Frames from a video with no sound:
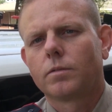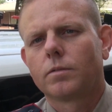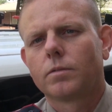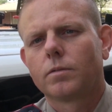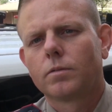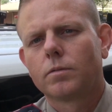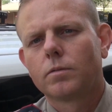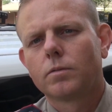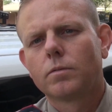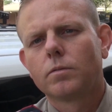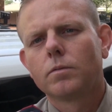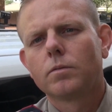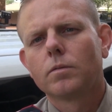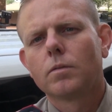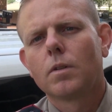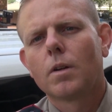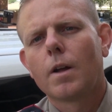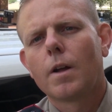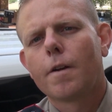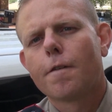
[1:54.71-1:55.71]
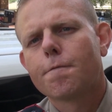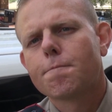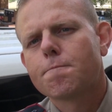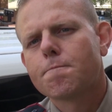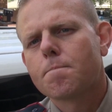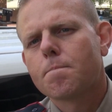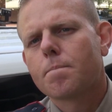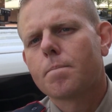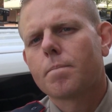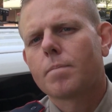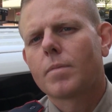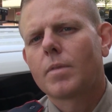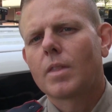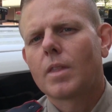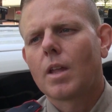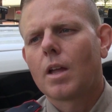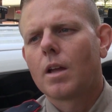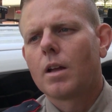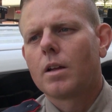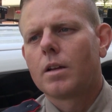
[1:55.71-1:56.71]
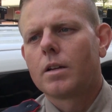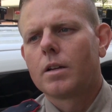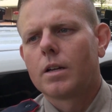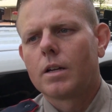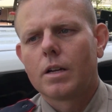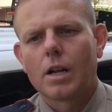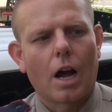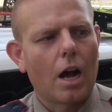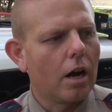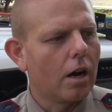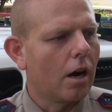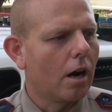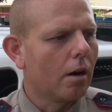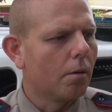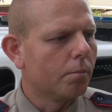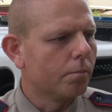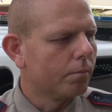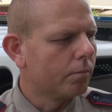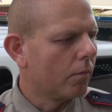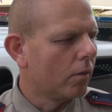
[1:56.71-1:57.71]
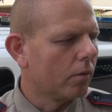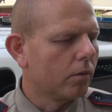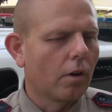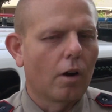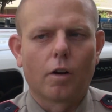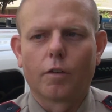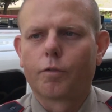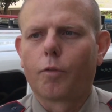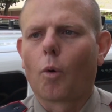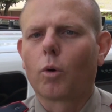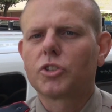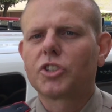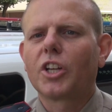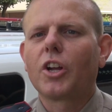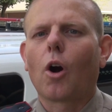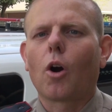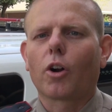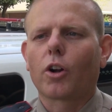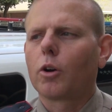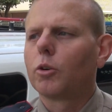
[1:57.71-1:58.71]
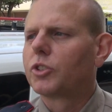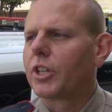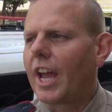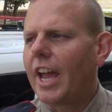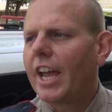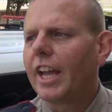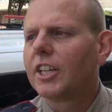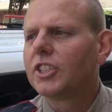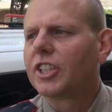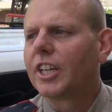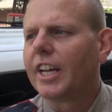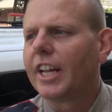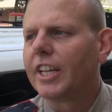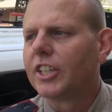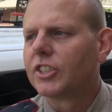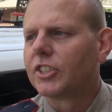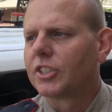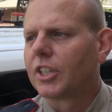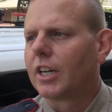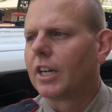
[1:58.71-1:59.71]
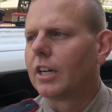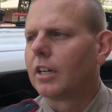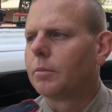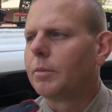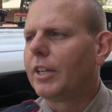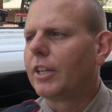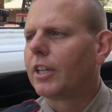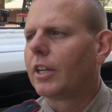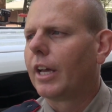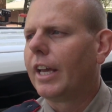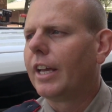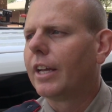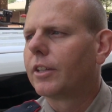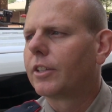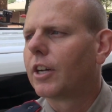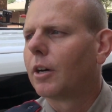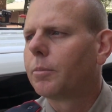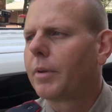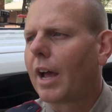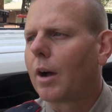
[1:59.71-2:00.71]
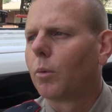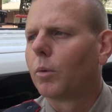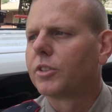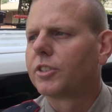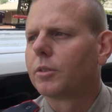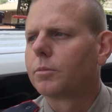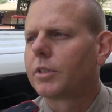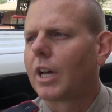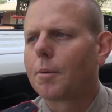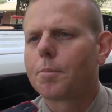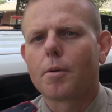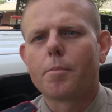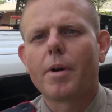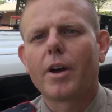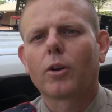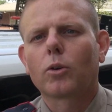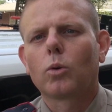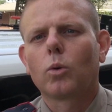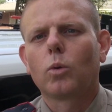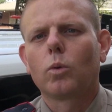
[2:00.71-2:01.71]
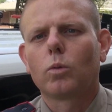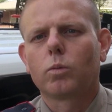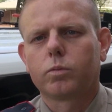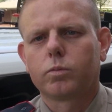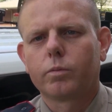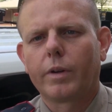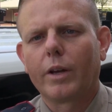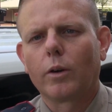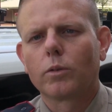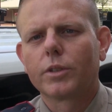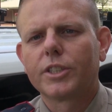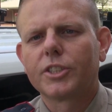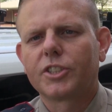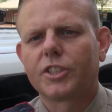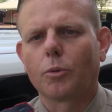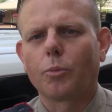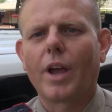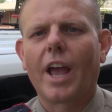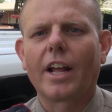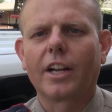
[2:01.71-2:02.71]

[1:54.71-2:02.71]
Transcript: And what was the decision to retire him? What was based on? Um, unfortunately, Argo's age and his, uh, he, he, had come down with some type of medical illness that we